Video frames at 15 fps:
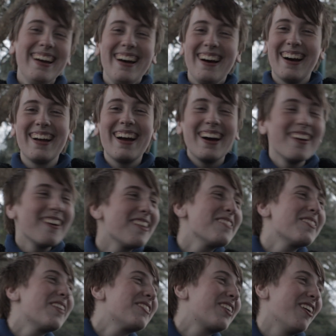I, I, don't know if
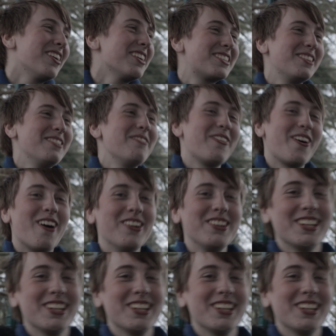I'm going too far